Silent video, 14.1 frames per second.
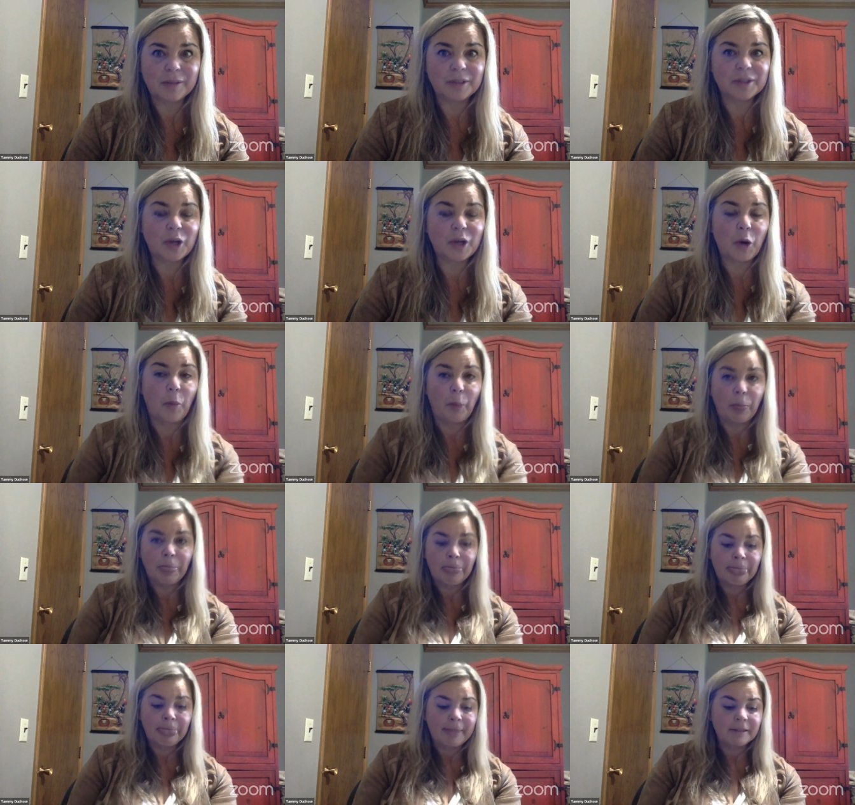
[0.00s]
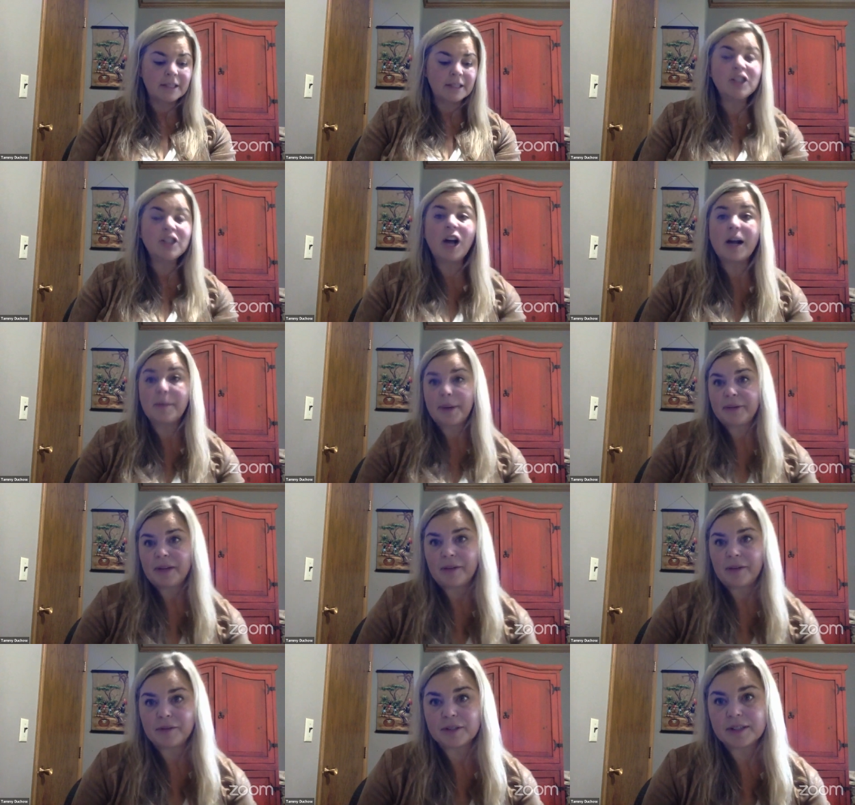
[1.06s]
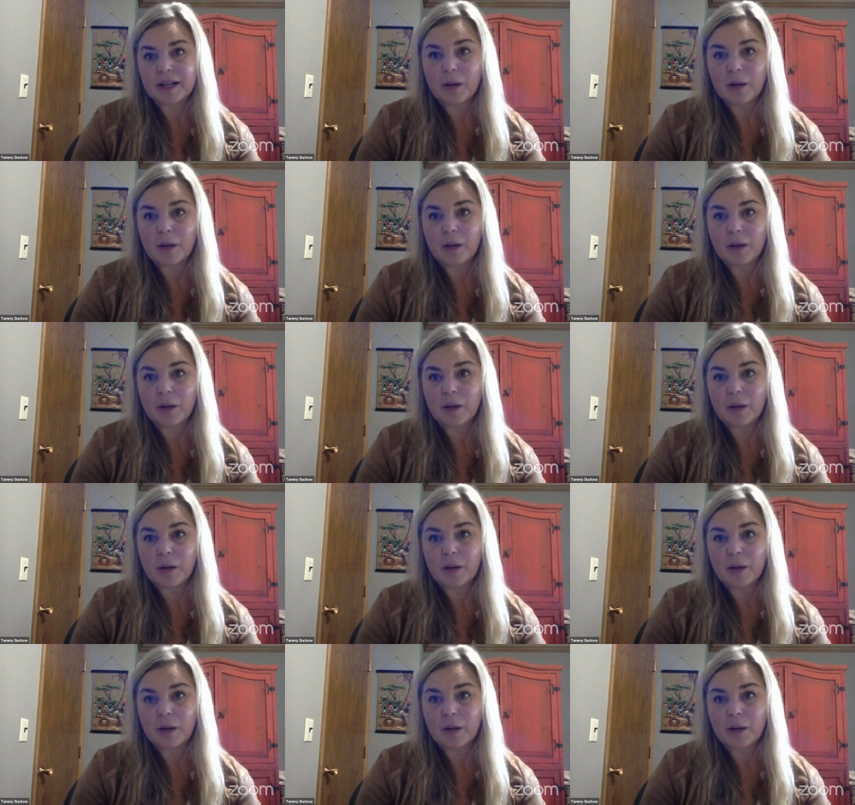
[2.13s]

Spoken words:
So let's talk about that for a second.